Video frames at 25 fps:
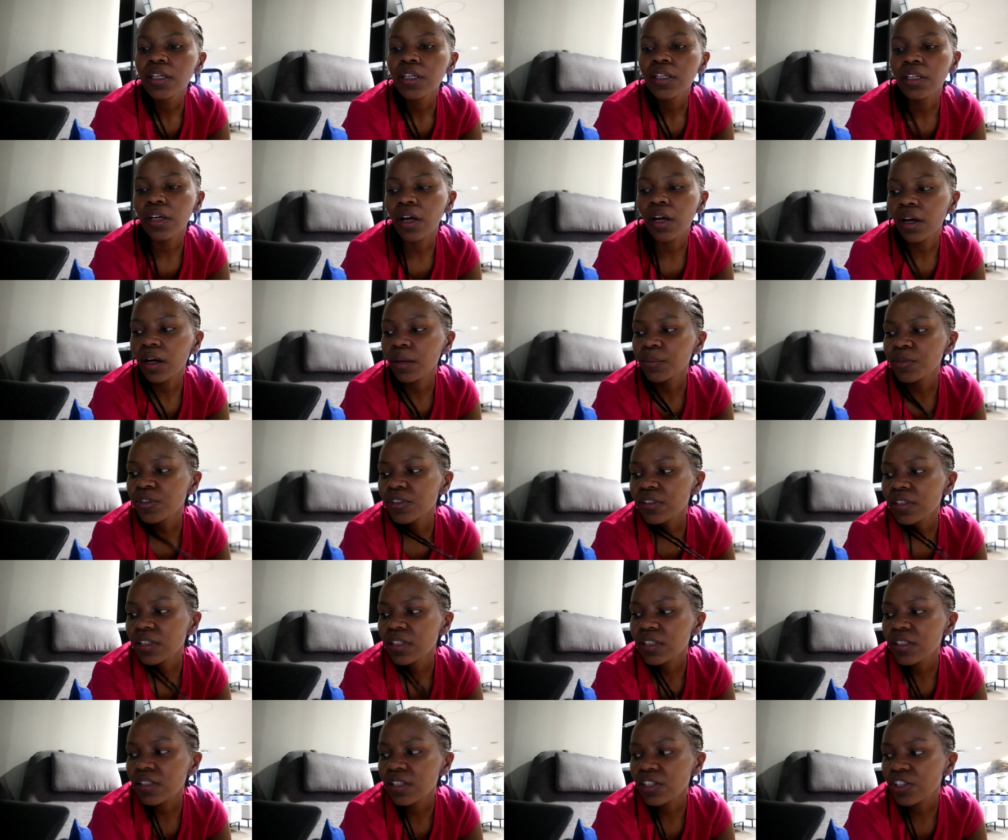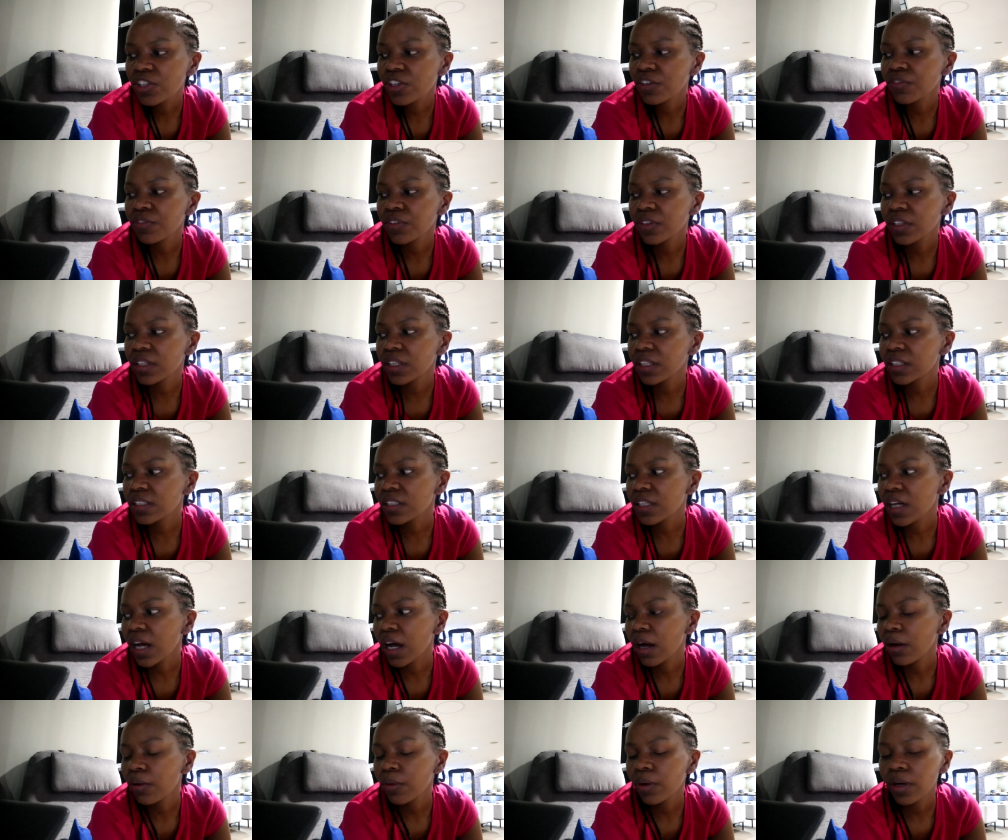Yeah, I'm just gonna sit here for the next
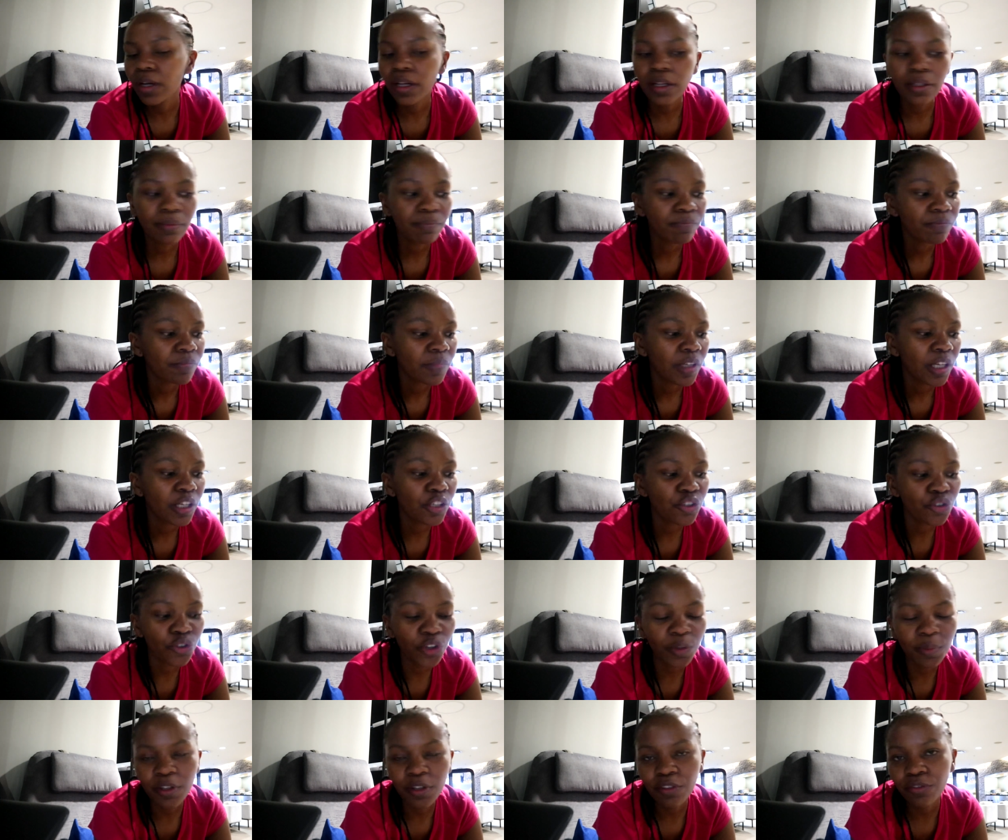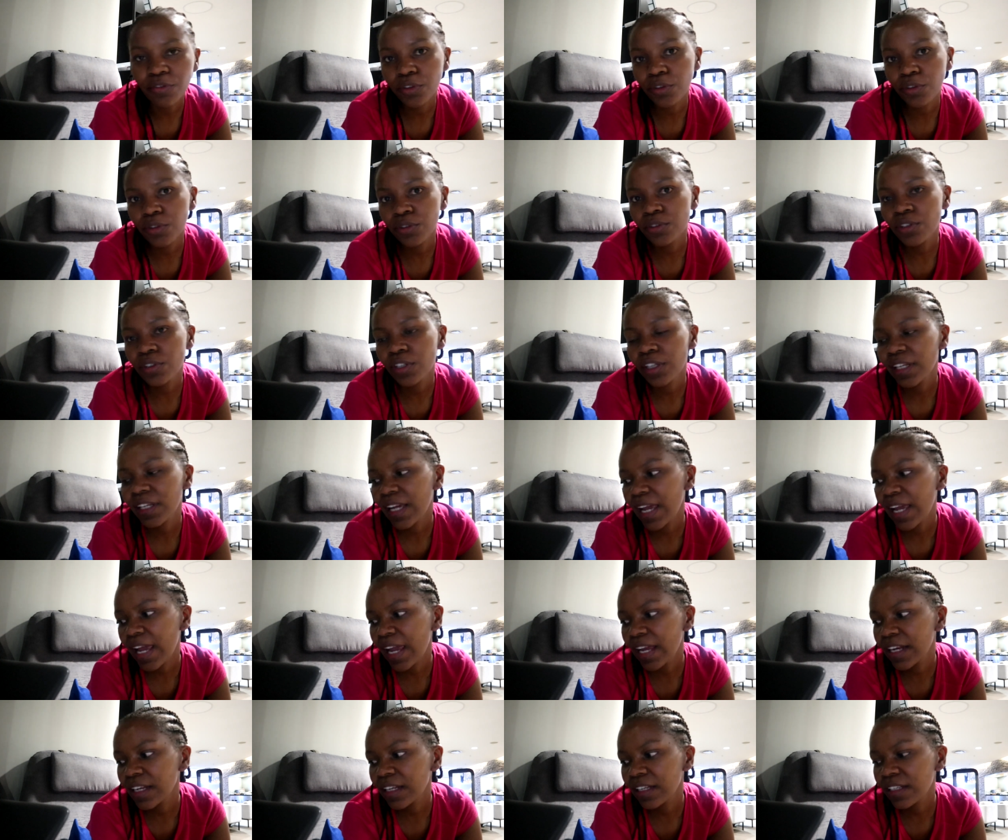hour, enjoy my food,
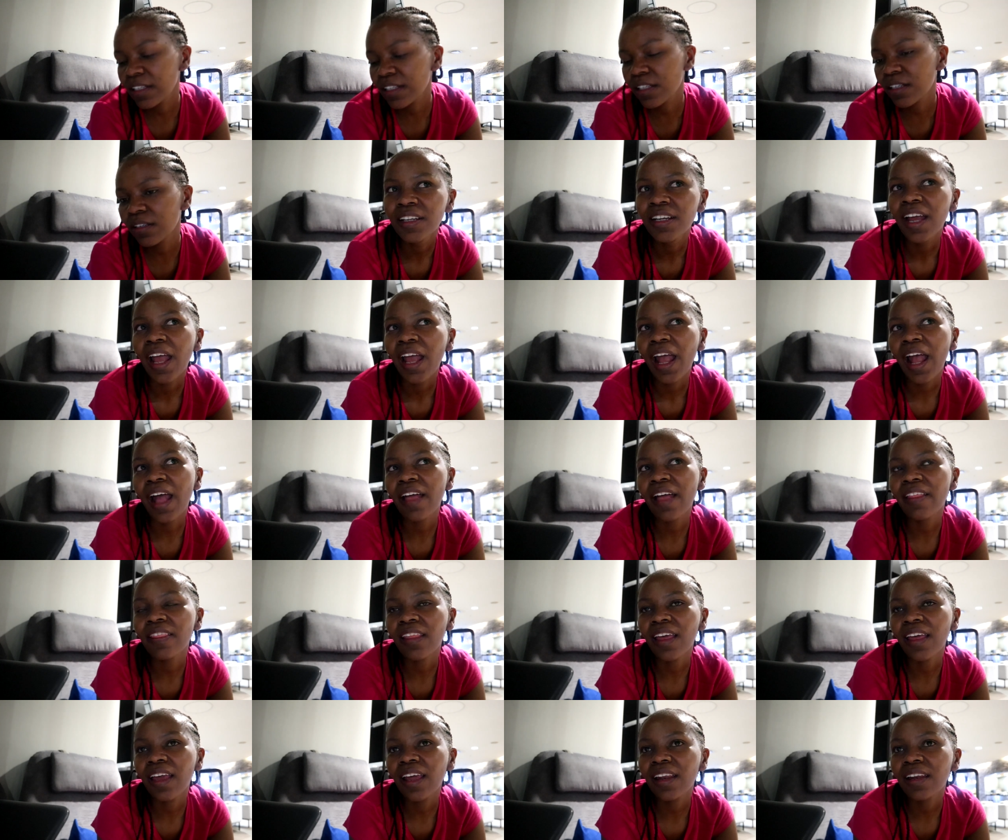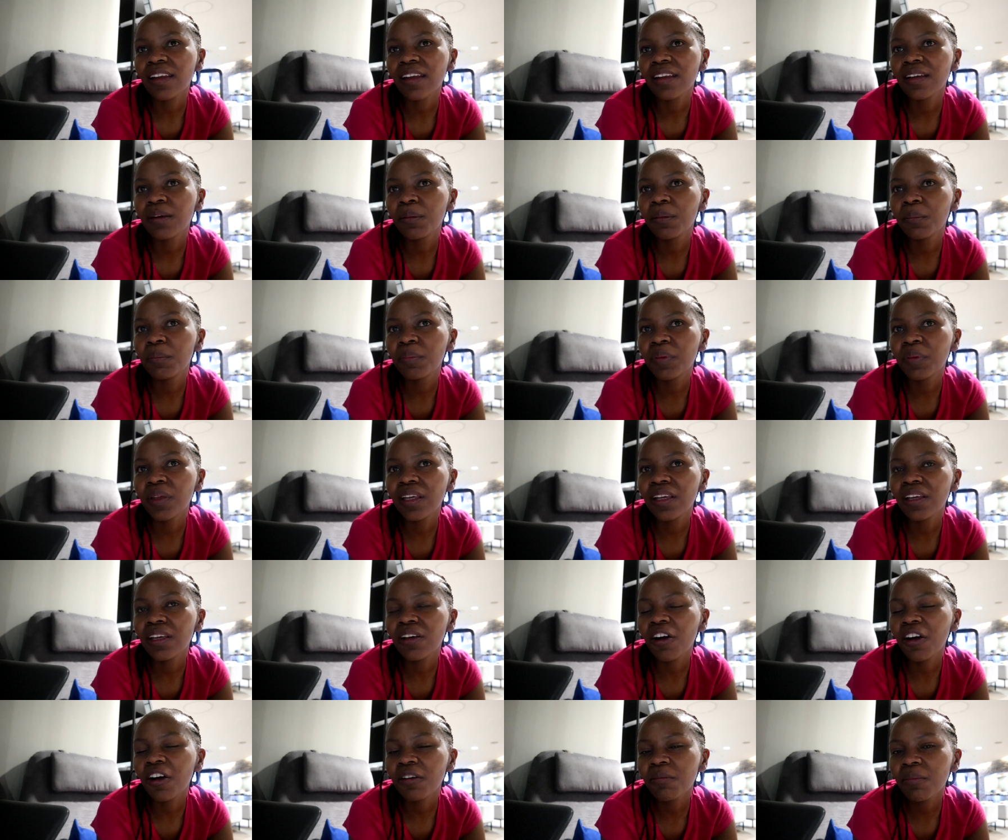edit, and then be
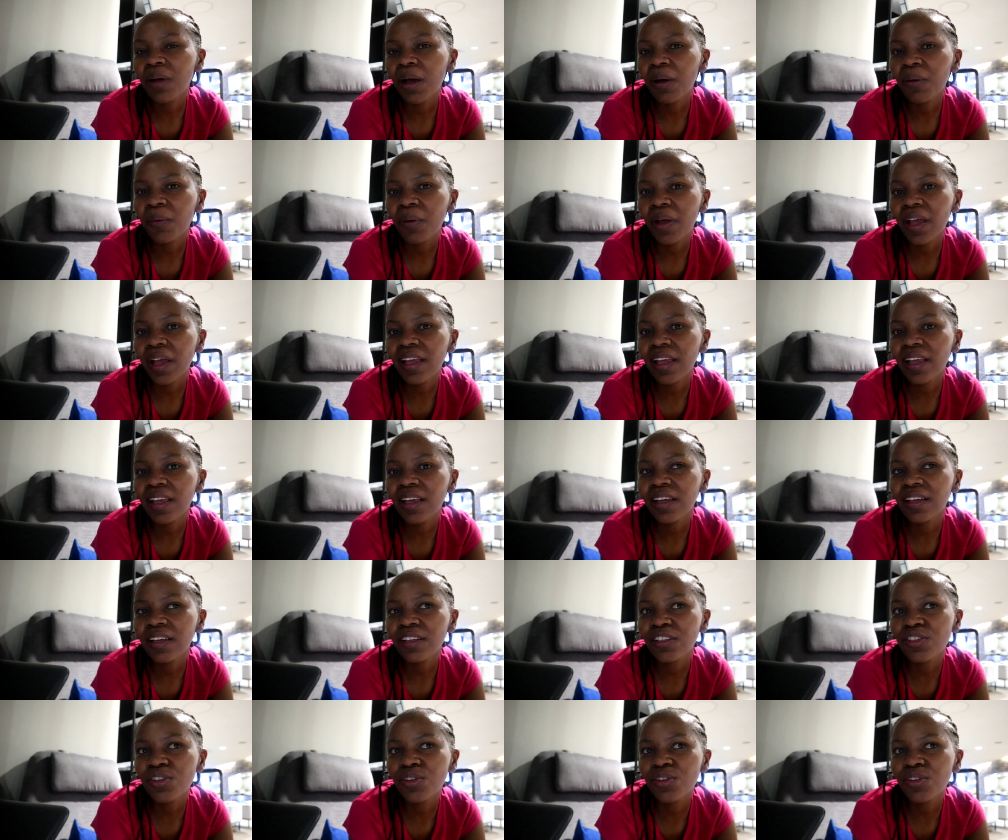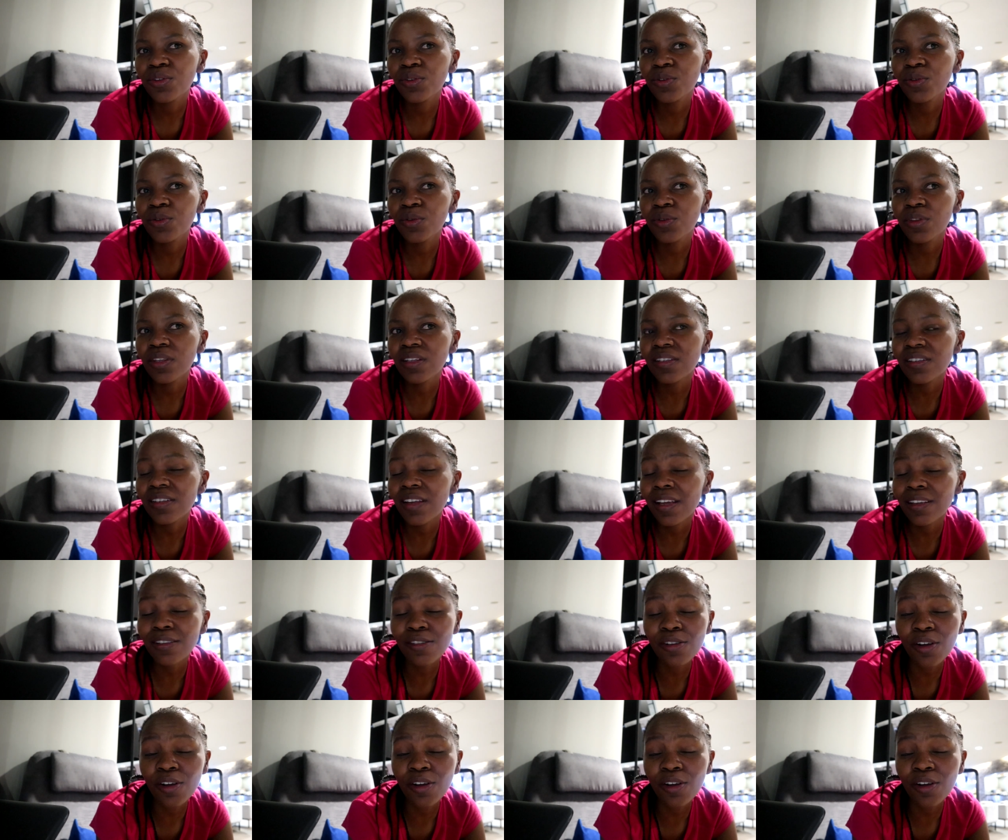on my way to this next